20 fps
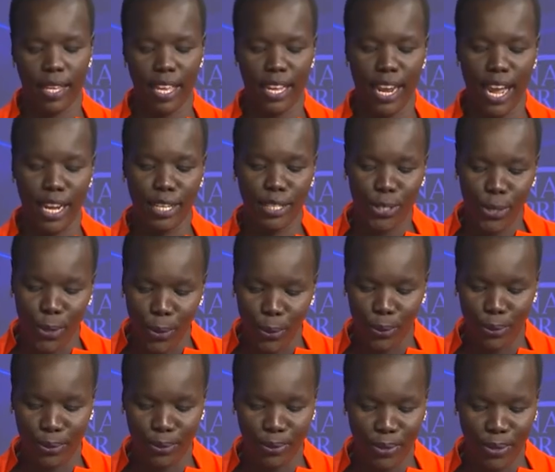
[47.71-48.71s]
And her
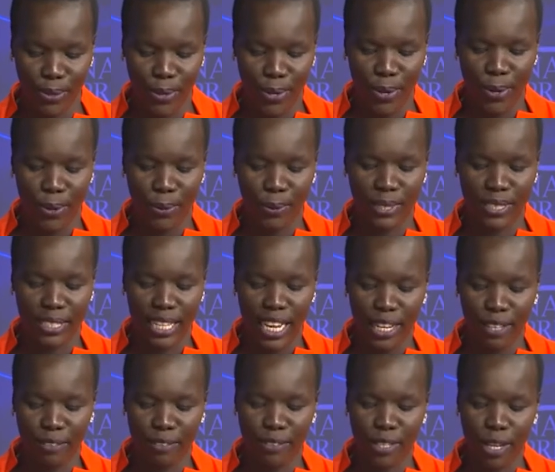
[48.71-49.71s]
tone was
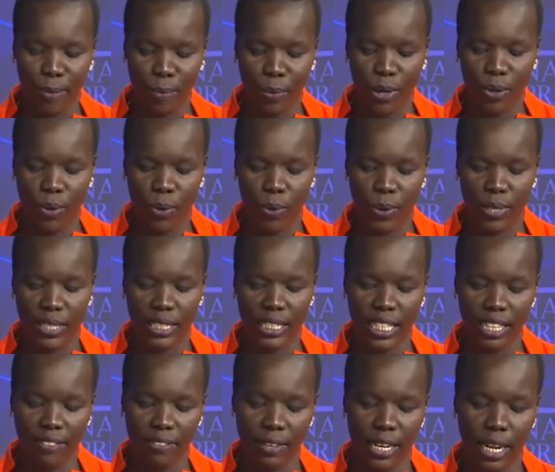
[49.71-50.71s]
that of someone who has
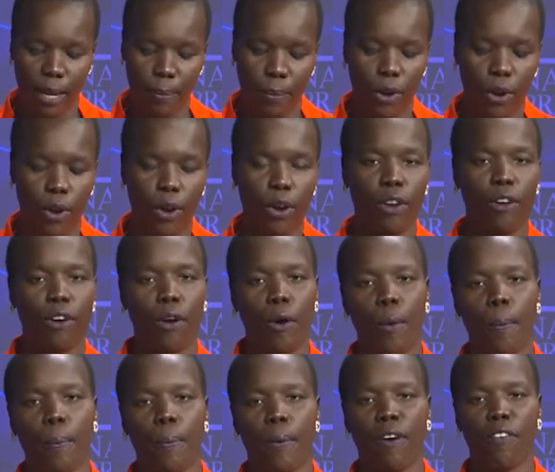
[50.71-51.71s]
given up all
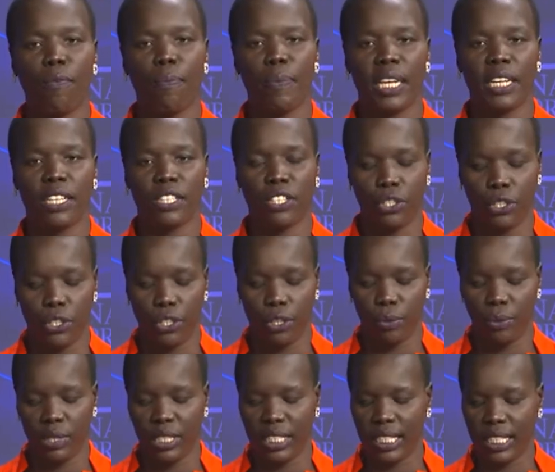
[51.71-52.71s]
hope of being
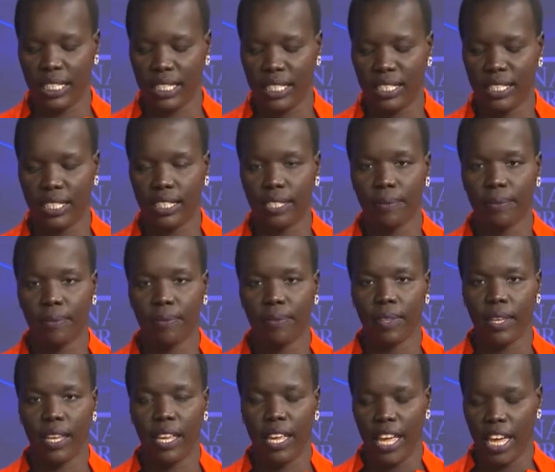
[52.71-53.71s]
treated with dignity.
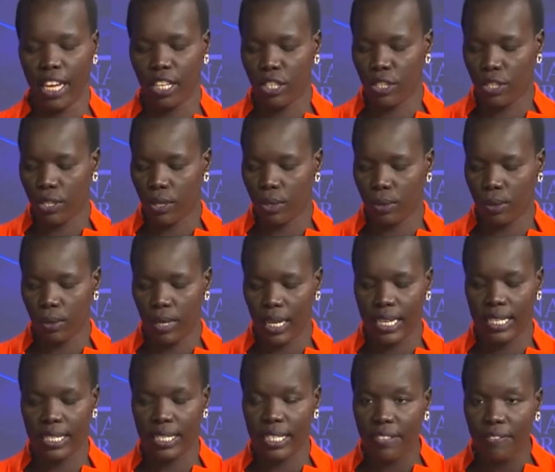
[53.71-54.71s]
And so,
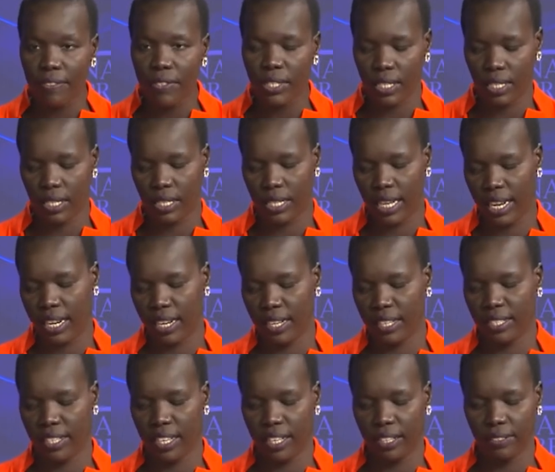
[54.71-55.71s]
as if to sustain
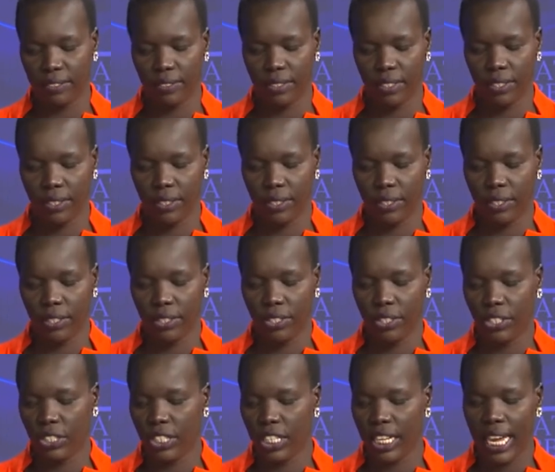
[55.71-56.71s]
herself,
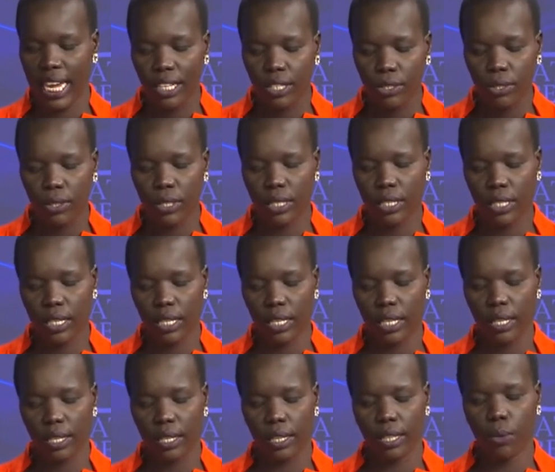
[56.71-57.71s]
she had to
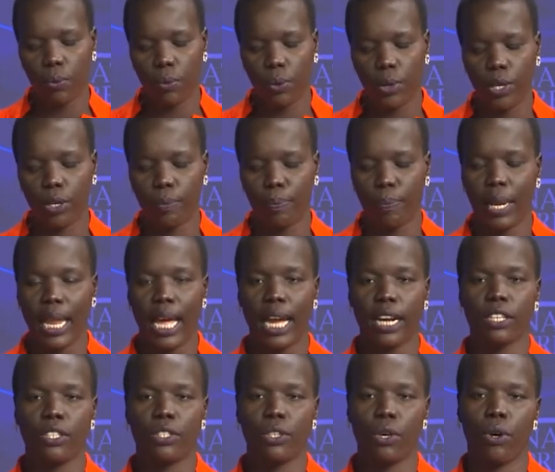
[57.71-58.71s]
see the word
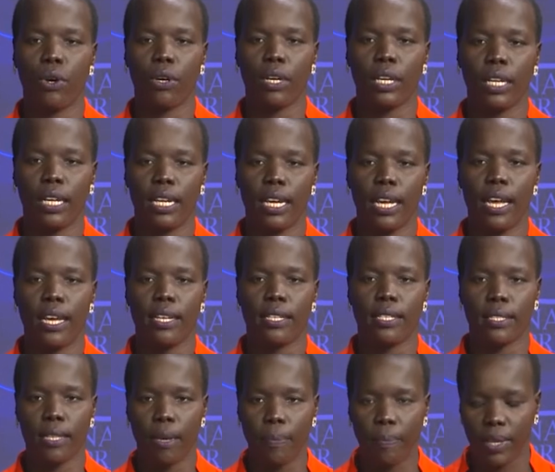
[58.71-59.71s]
black dog as
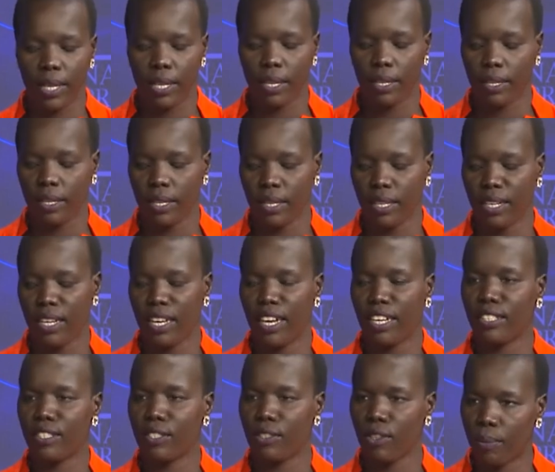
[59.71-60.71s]
something
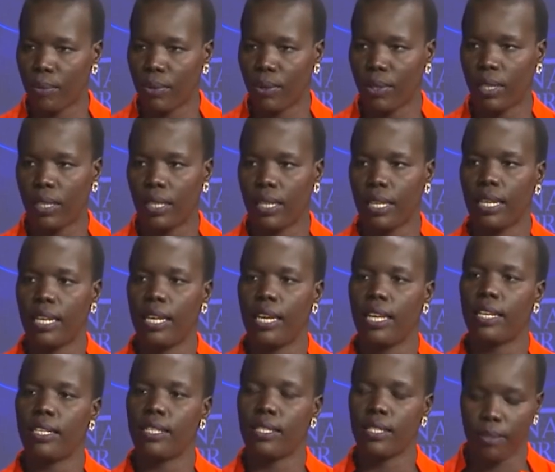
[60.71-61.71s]
as normal
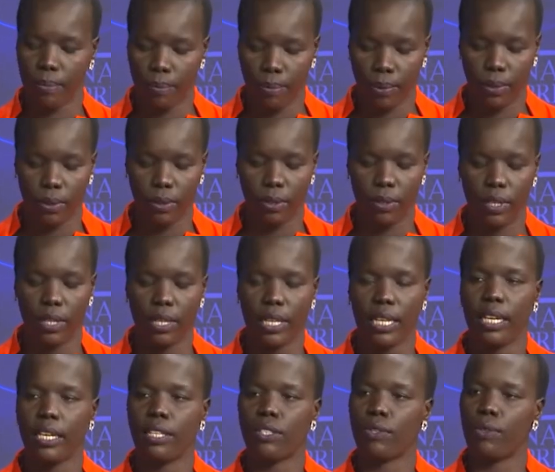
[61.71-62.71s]
and as simple
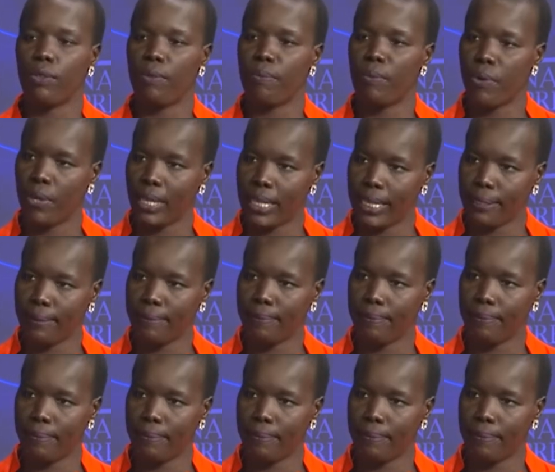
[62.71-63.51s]
as good morning.